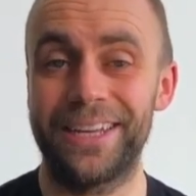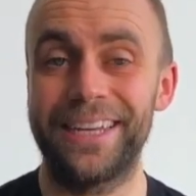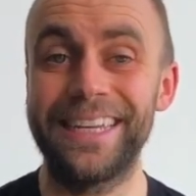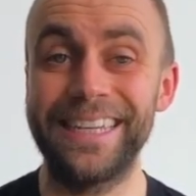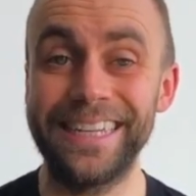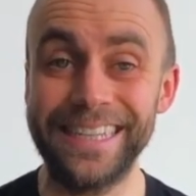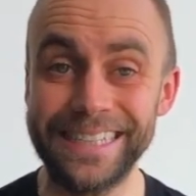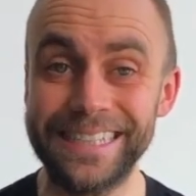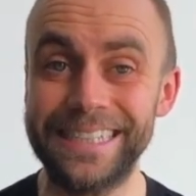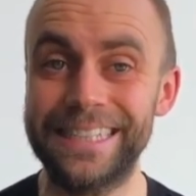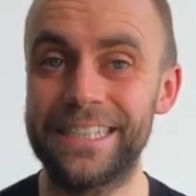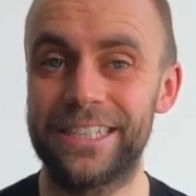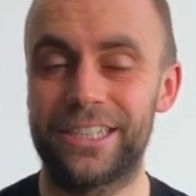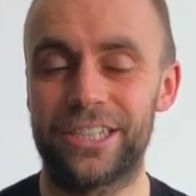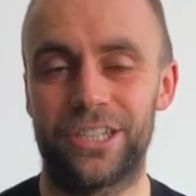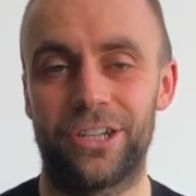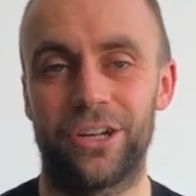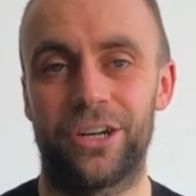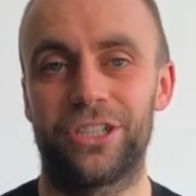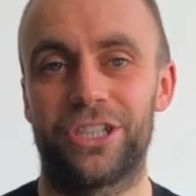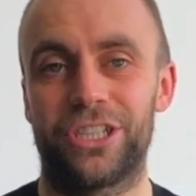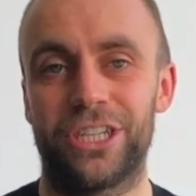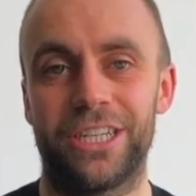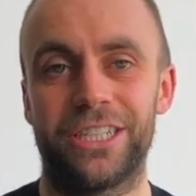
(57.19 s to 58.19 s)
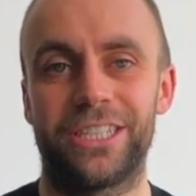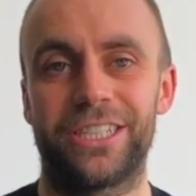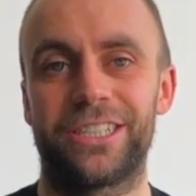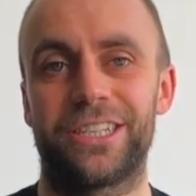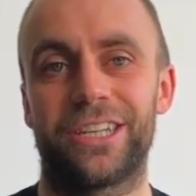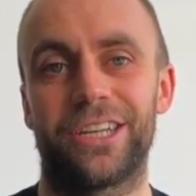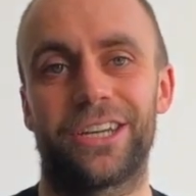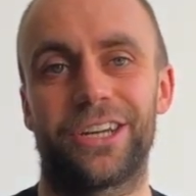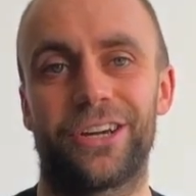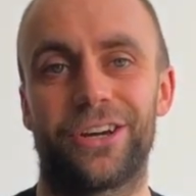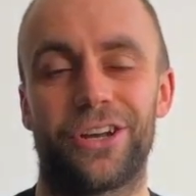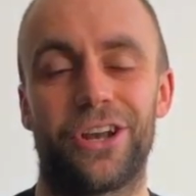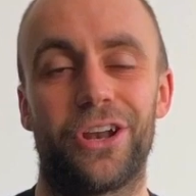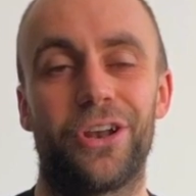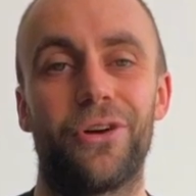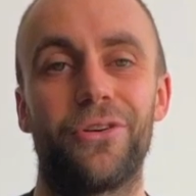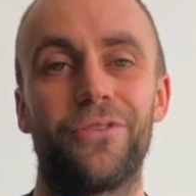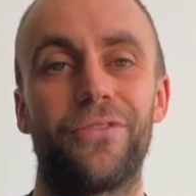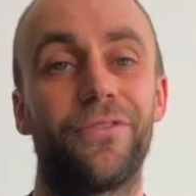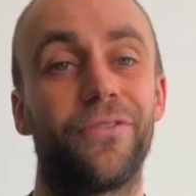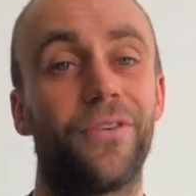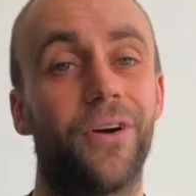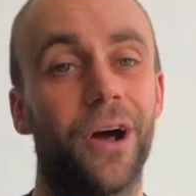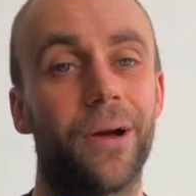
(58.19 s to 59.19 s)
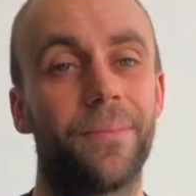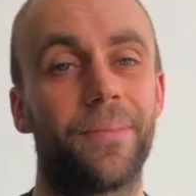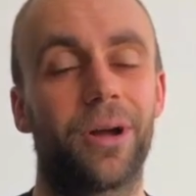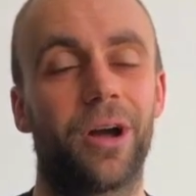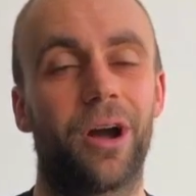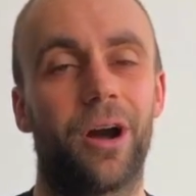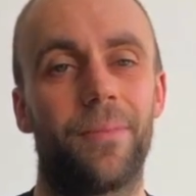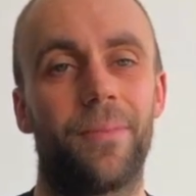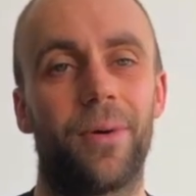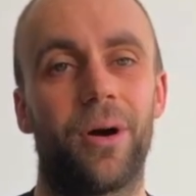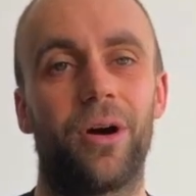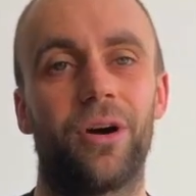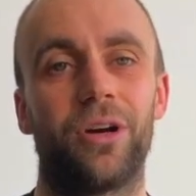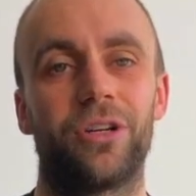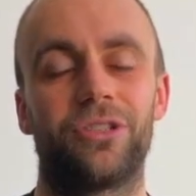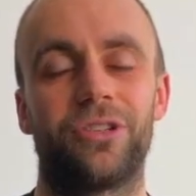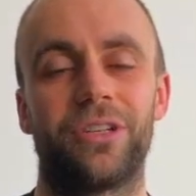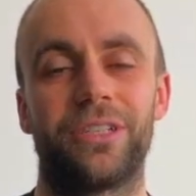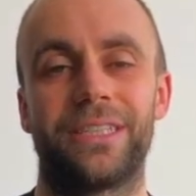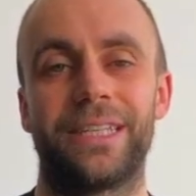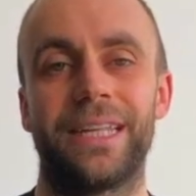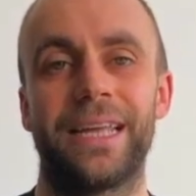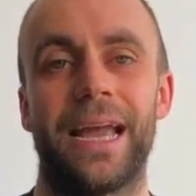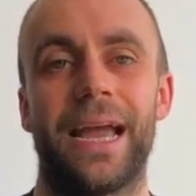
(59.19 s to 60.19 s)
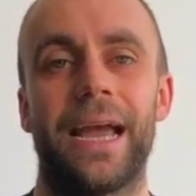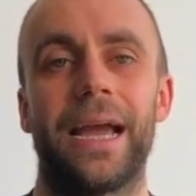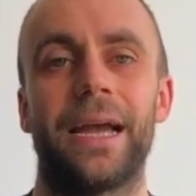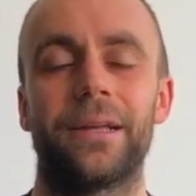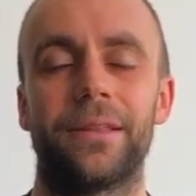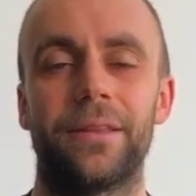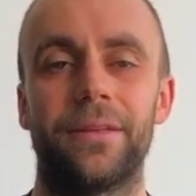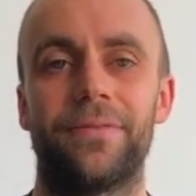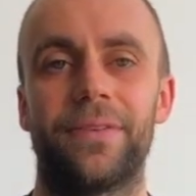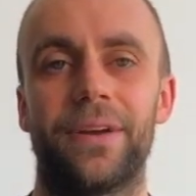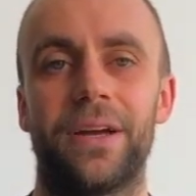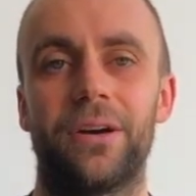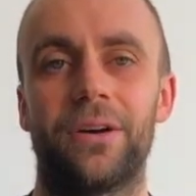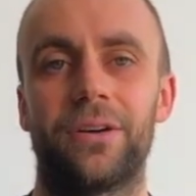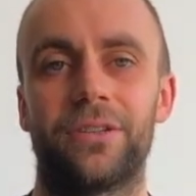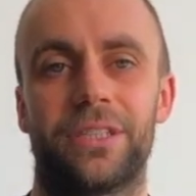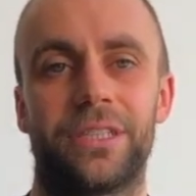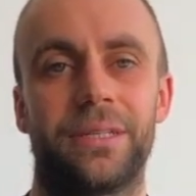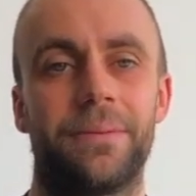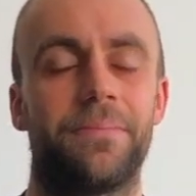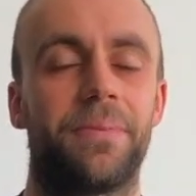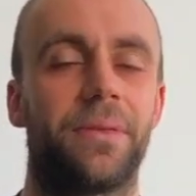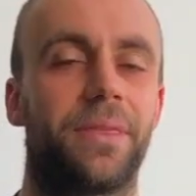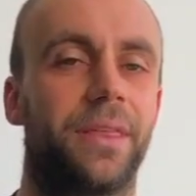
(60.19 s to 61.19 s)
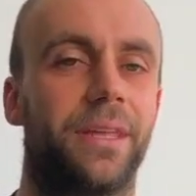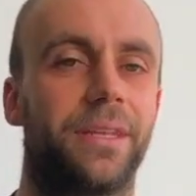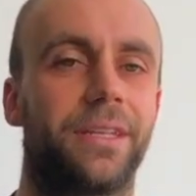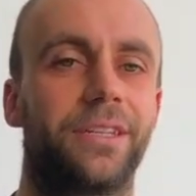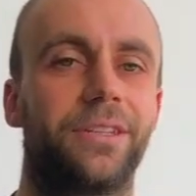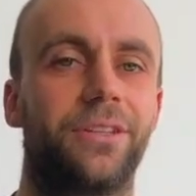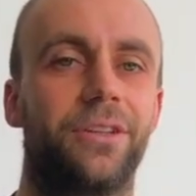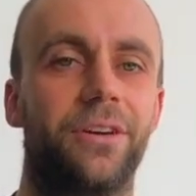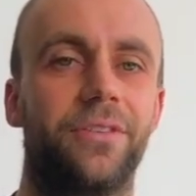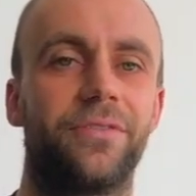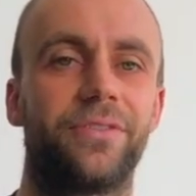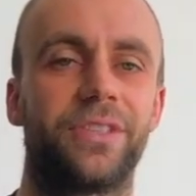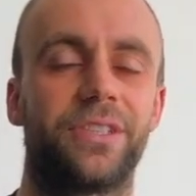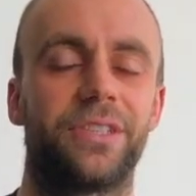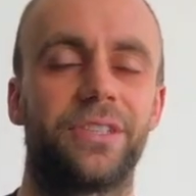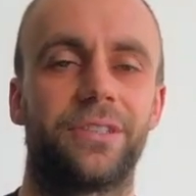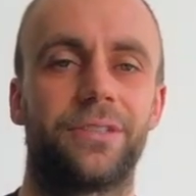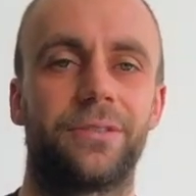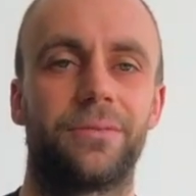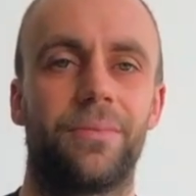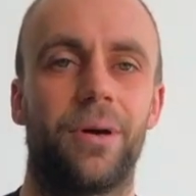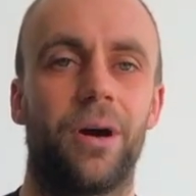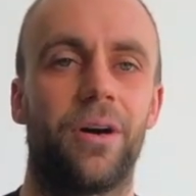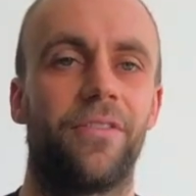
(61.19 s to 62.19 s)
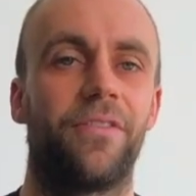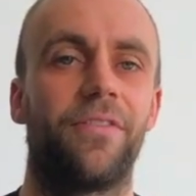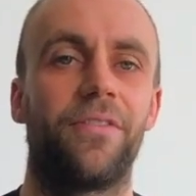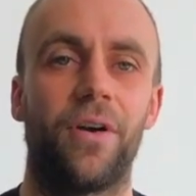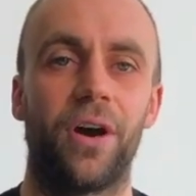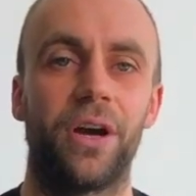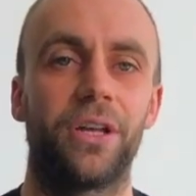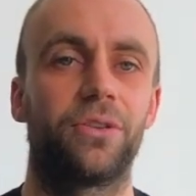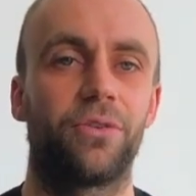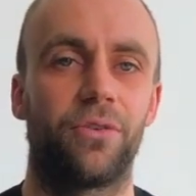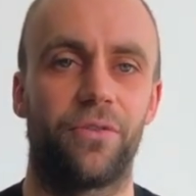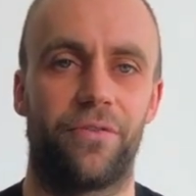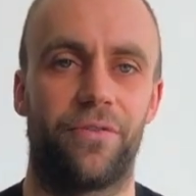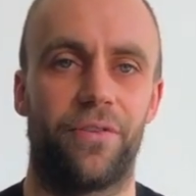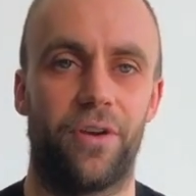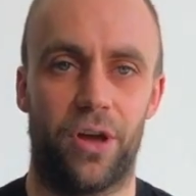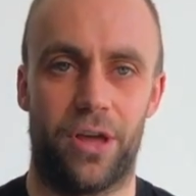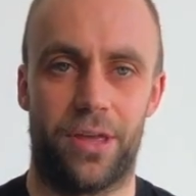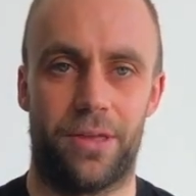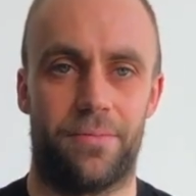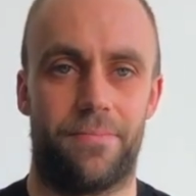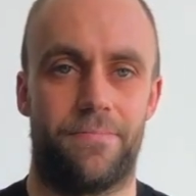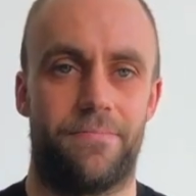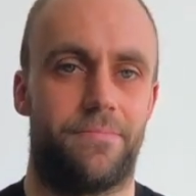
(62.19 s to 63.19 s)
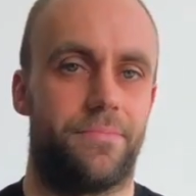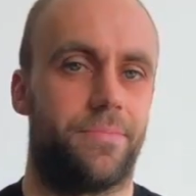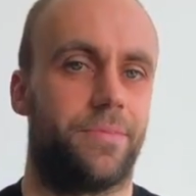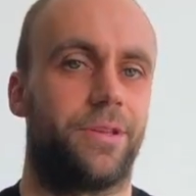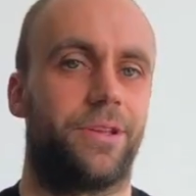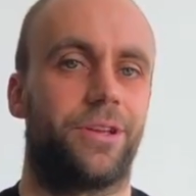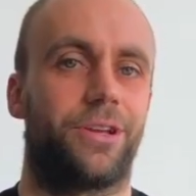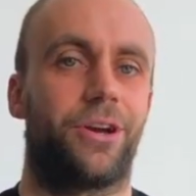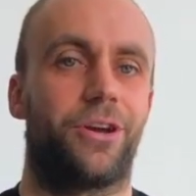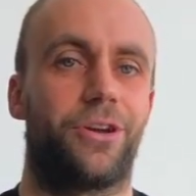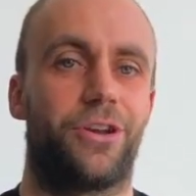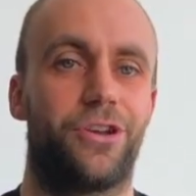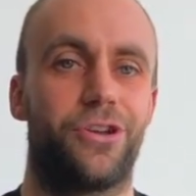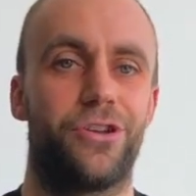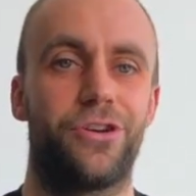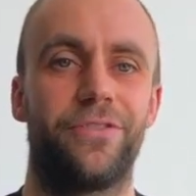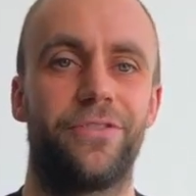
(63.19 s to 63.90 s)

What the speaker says: easy to digest, kind of low fiber carbohydrates, they activate our sympathetic nervous system, our fight or flight kind of